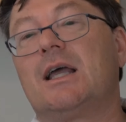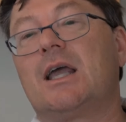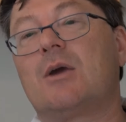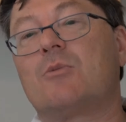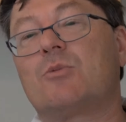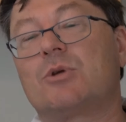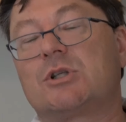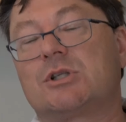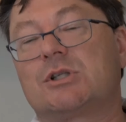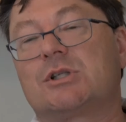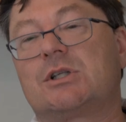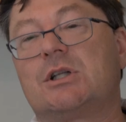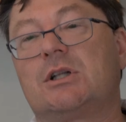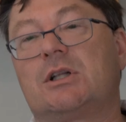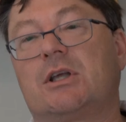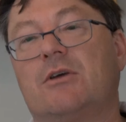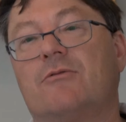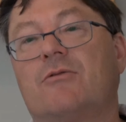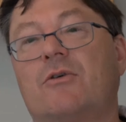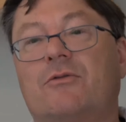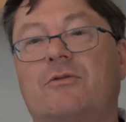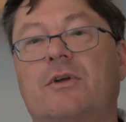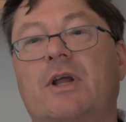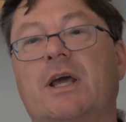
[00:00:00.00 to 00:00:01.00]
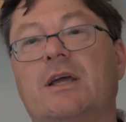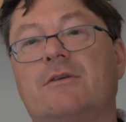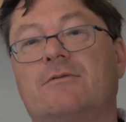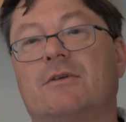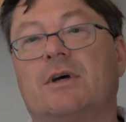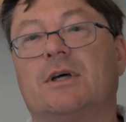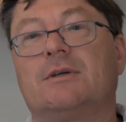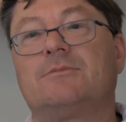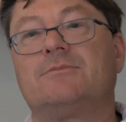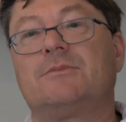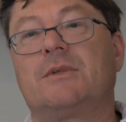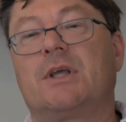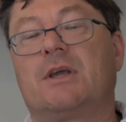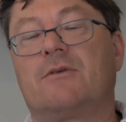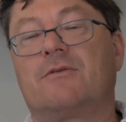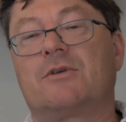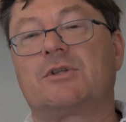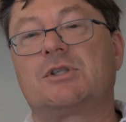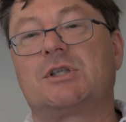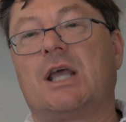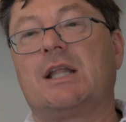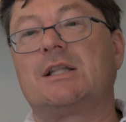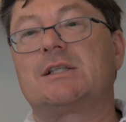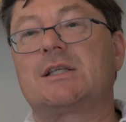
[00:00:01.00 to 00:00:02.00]
It would still give a flavour, give
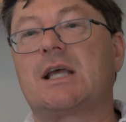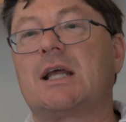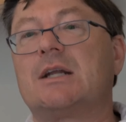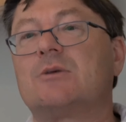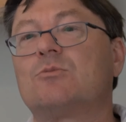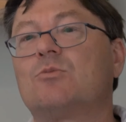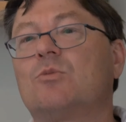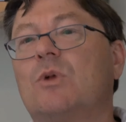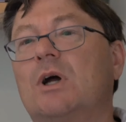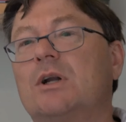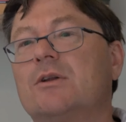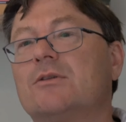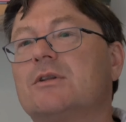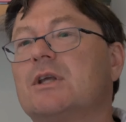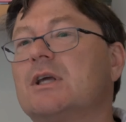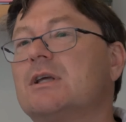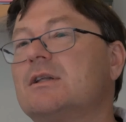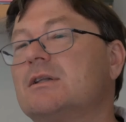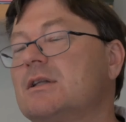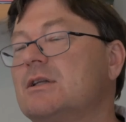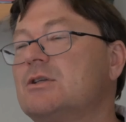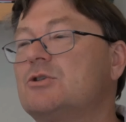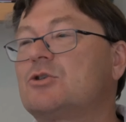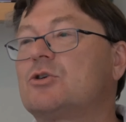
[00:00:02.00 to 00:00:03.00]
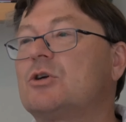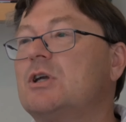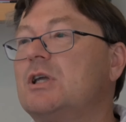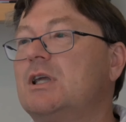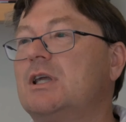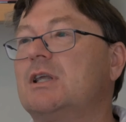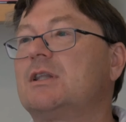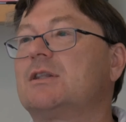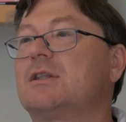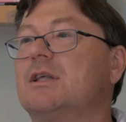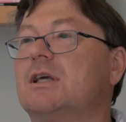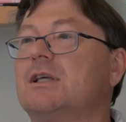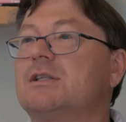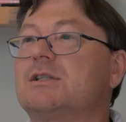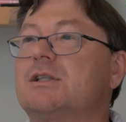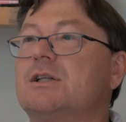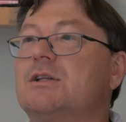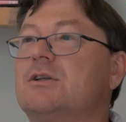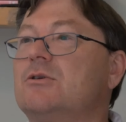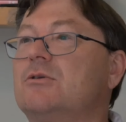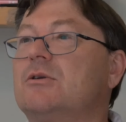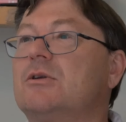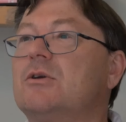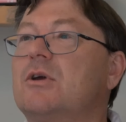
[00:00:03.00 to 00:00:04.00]
a sense. And one of the intriguing things
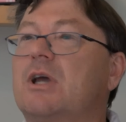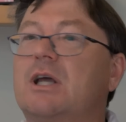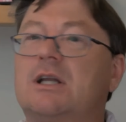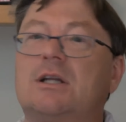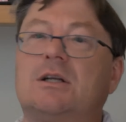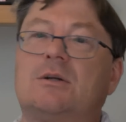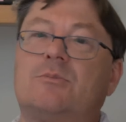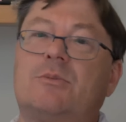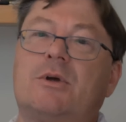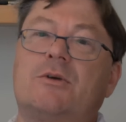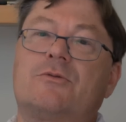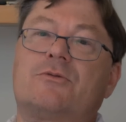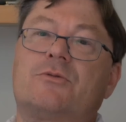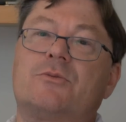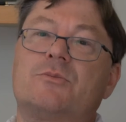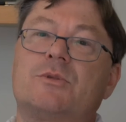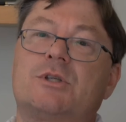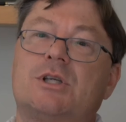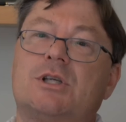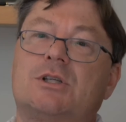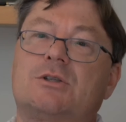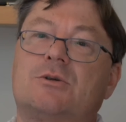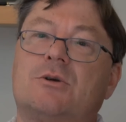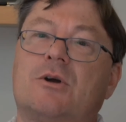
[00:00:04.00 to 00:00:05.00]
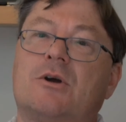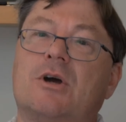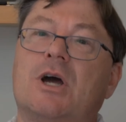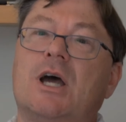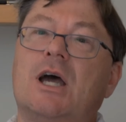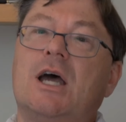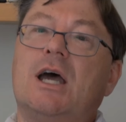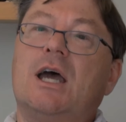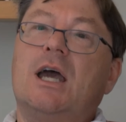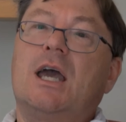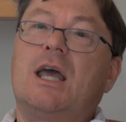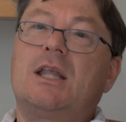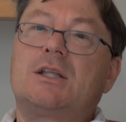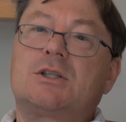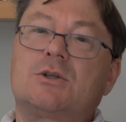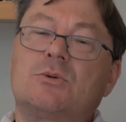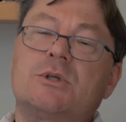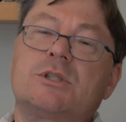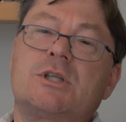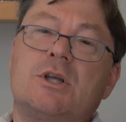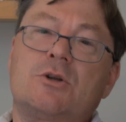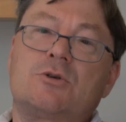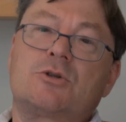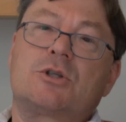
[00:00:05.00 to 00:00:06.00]
that you get it a bit from Cicero, it's
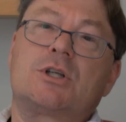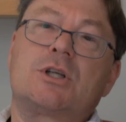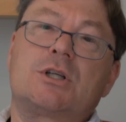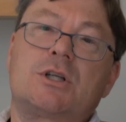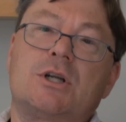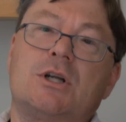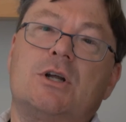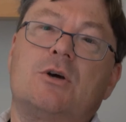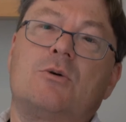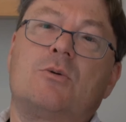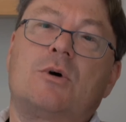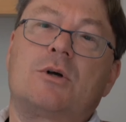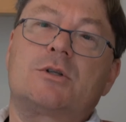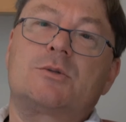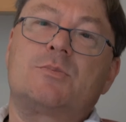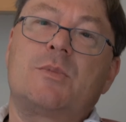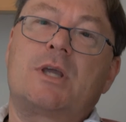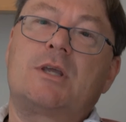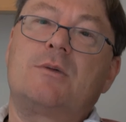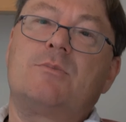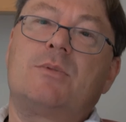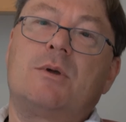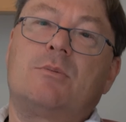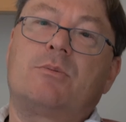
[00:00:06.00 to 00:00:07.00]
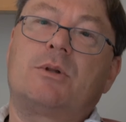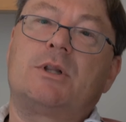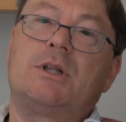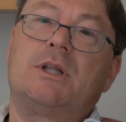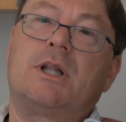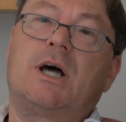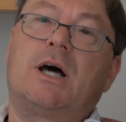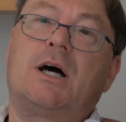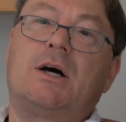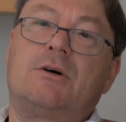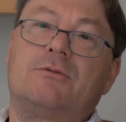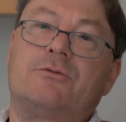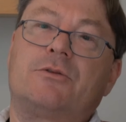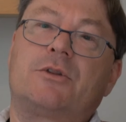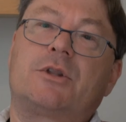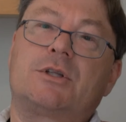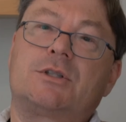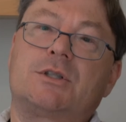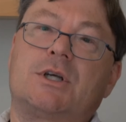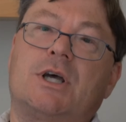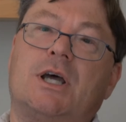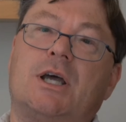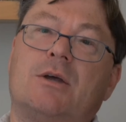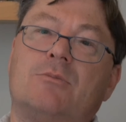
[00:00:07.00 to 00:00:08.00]
always interesting to know what's making people laugh at
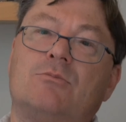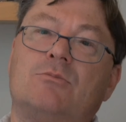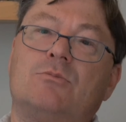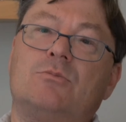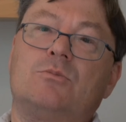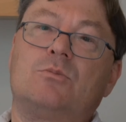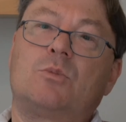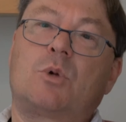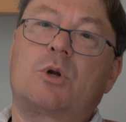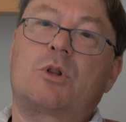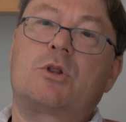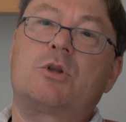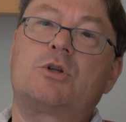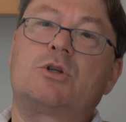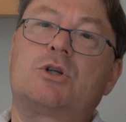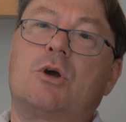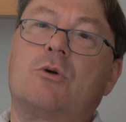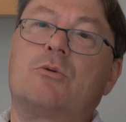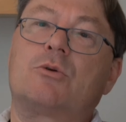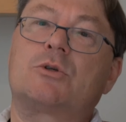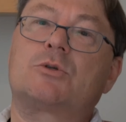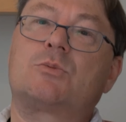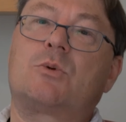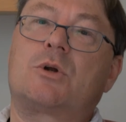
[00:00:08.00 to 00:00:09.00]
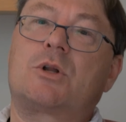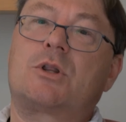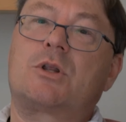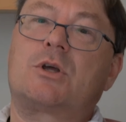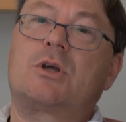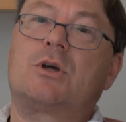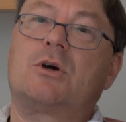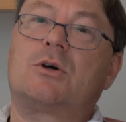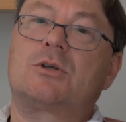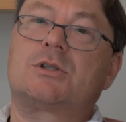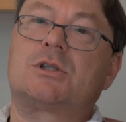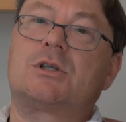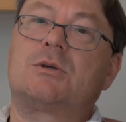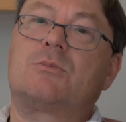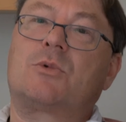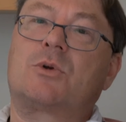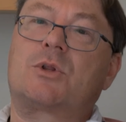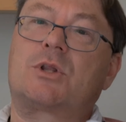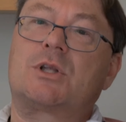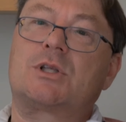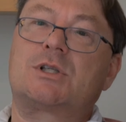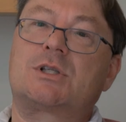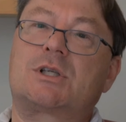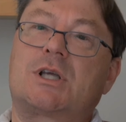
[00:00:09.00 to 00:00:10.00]
the time. What are the jokes? What are the gossip?
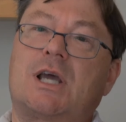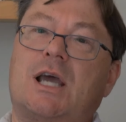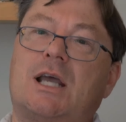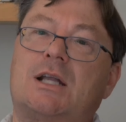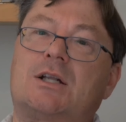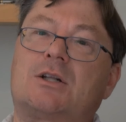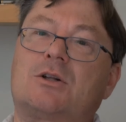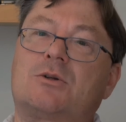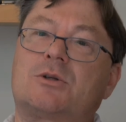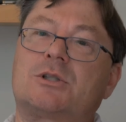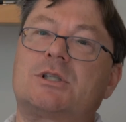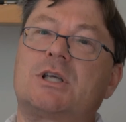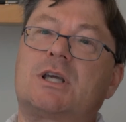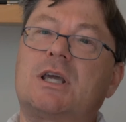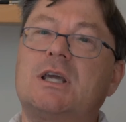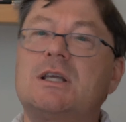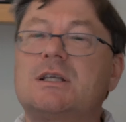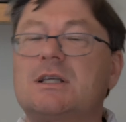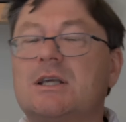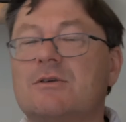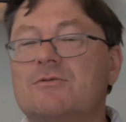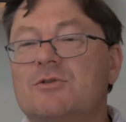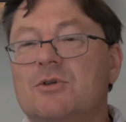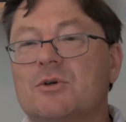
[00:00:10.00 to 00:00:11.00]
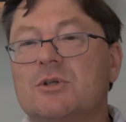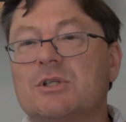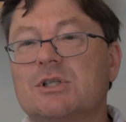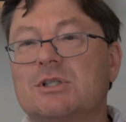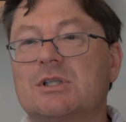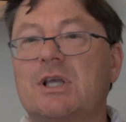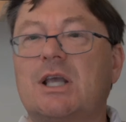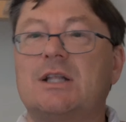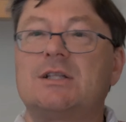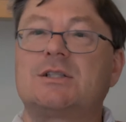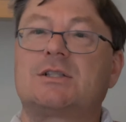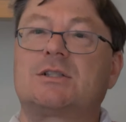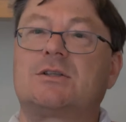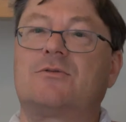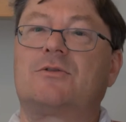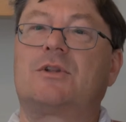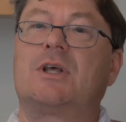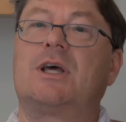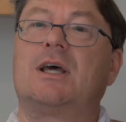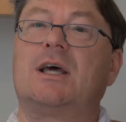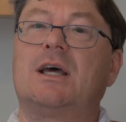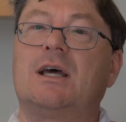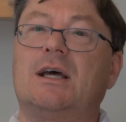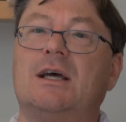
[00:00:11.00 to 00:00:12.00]
What are the scandals? It gives you a sense
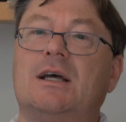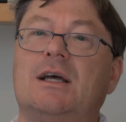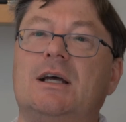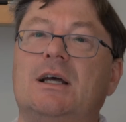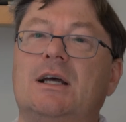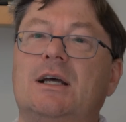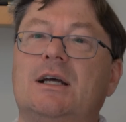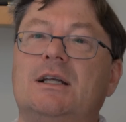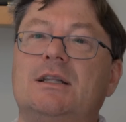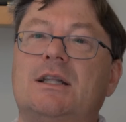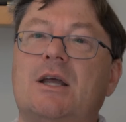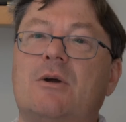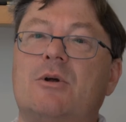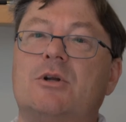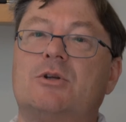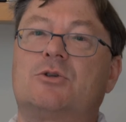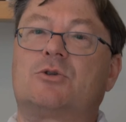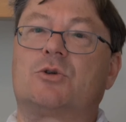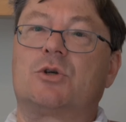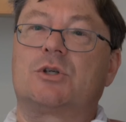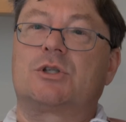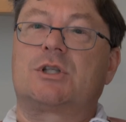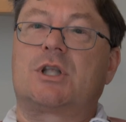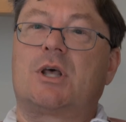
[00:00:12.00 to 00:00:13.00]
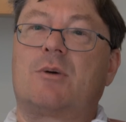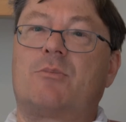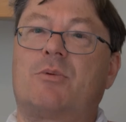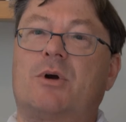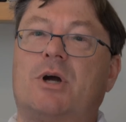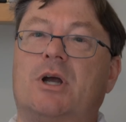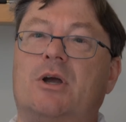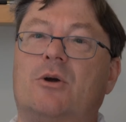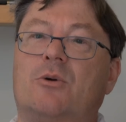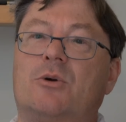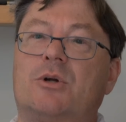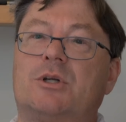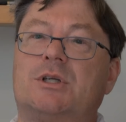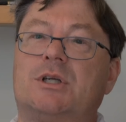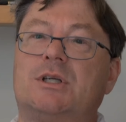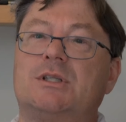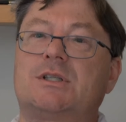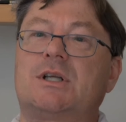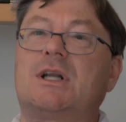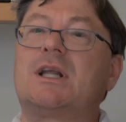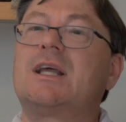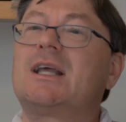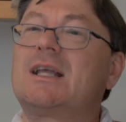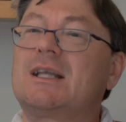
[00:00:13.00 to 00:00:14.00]
of their interests, their
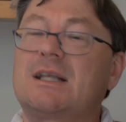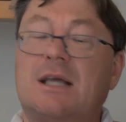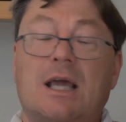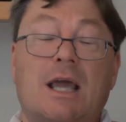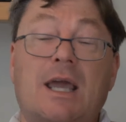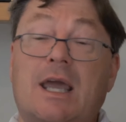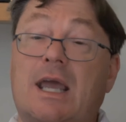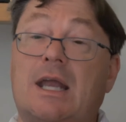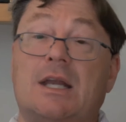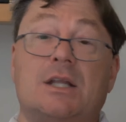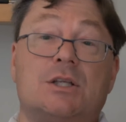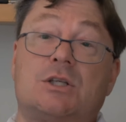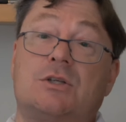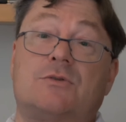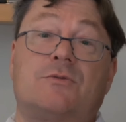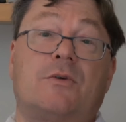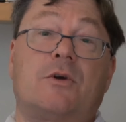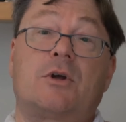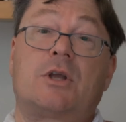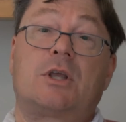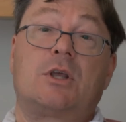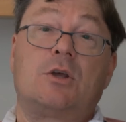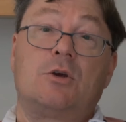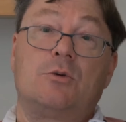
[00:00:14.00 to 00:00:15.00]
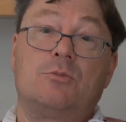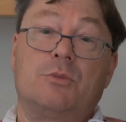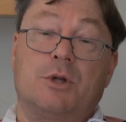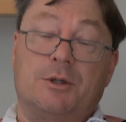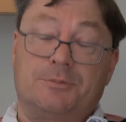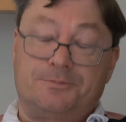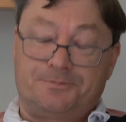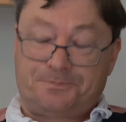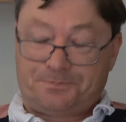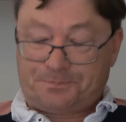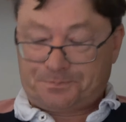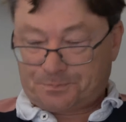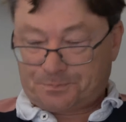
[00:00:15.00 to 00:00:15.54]
priorities. And again, it's just very human.